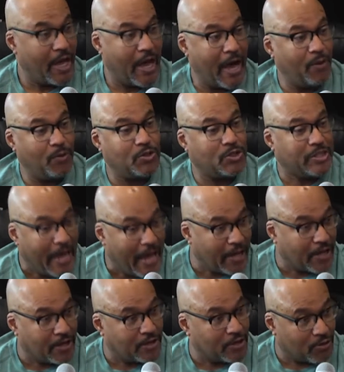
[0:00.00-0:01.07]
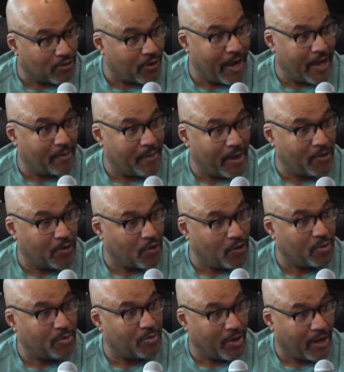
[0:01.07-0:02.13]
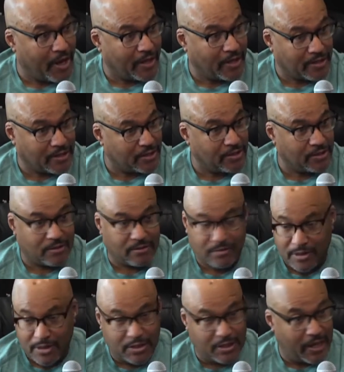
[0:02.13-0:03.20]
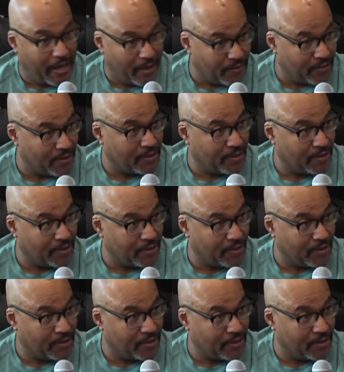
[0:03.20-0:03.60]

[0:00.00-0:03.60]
I was not going to cry about Kobe Bryant because he's an athlete.